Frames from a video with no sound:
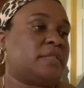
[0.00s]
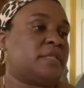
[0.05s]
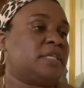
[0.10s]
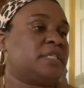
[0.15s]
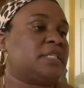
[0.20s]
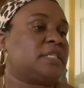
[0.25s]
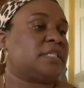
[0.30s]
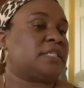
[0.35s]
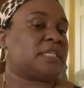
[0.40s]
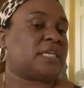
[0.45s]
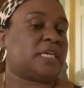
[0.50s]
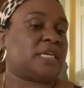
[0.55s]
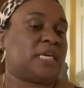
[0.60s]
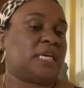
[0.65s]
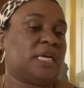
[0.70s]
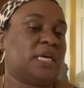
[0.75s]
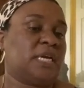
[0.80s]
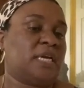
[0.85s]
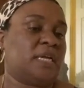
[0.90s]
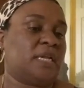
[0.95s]
This is
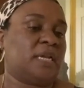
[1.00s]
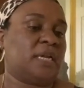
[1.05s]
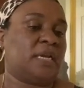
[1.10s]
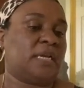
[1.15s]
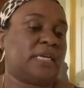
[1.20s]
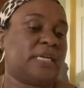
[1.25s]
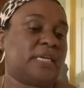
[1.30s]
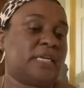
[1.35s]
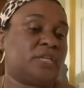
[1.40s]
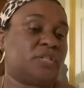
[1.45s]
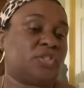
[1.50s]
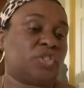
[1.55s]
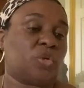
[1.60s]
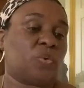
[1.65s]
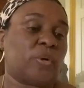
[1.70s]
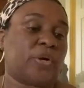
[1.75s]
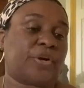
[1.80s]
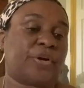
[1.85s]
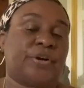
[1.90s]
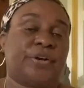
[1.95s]
a linen
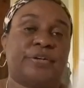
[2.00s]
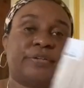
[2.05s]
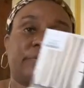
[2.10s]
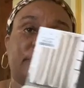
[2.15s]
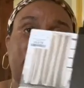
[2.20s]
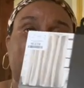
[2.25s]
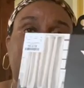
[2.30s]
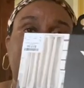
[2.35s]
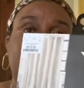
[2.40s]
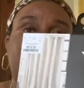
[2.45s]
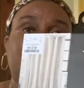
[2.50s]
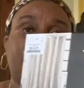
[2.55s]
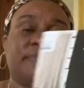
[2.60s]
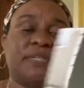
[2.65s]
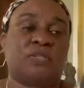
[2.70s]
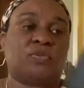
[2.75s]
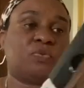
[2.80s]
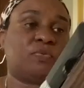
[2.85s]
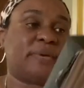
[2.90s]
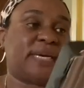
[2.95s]
shower curtain, same
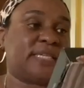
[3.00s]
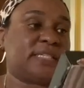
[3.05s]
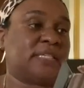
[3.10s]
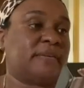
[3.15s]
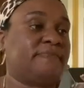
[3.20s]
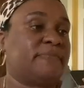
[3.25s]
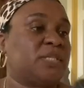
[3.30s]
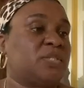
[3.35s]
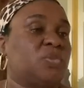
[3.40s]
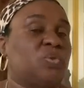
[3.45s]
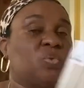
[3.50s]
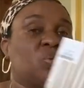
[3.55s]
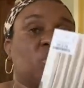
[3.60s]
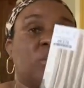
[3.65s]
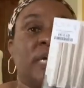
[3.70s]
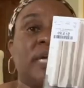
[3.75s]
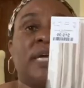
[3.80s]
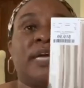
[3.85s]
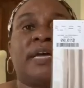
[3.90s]
72 by 72,